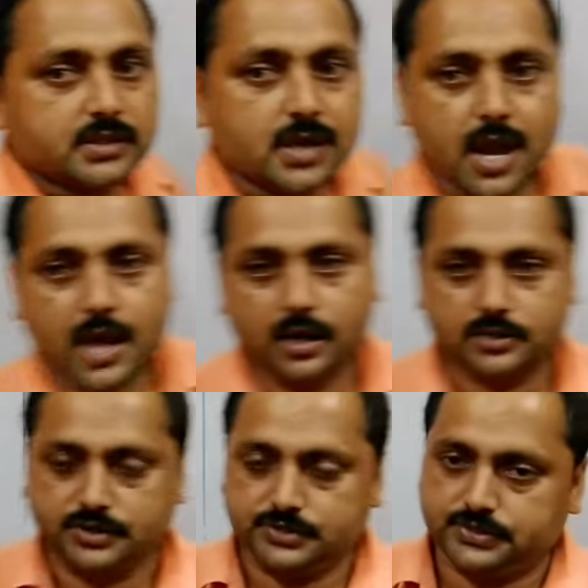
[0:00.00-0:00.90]
in
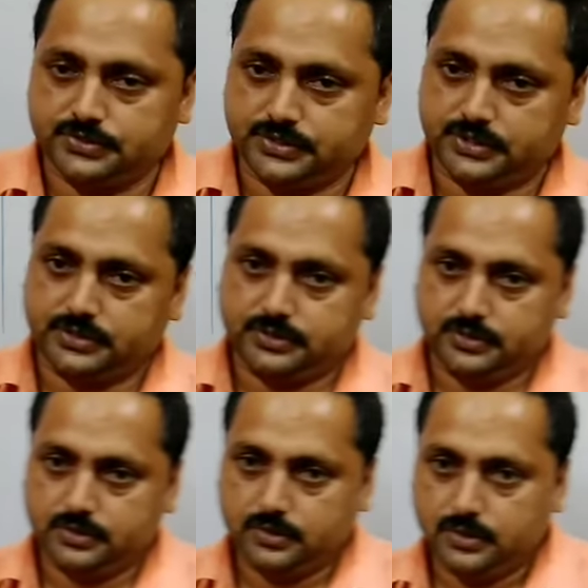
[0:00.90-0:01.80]
oxidation state?
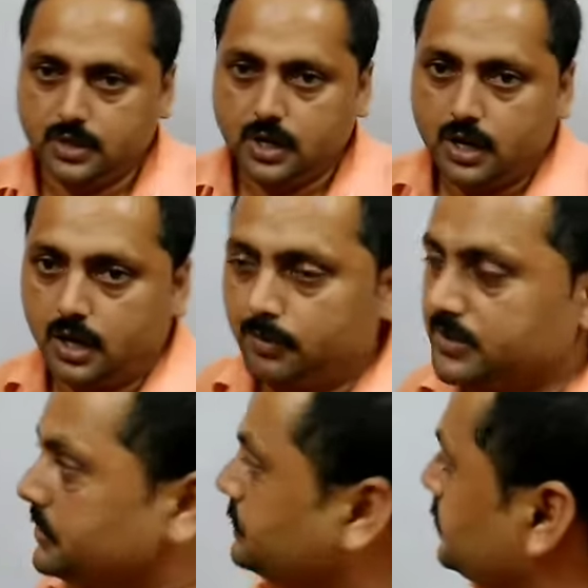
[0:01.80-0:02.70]
How much
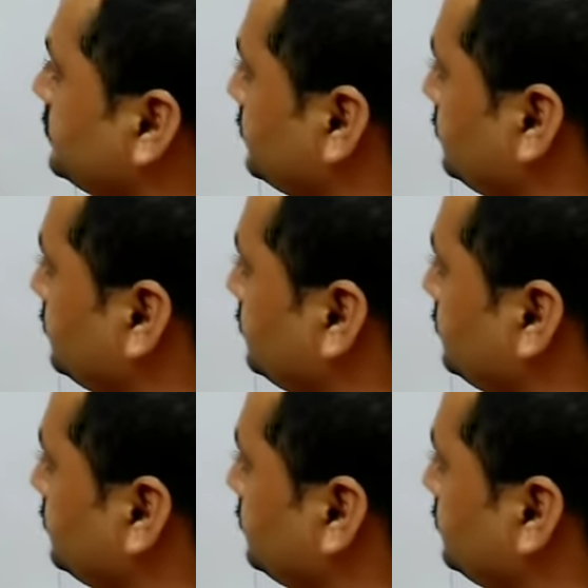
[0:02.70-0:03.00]
is changing?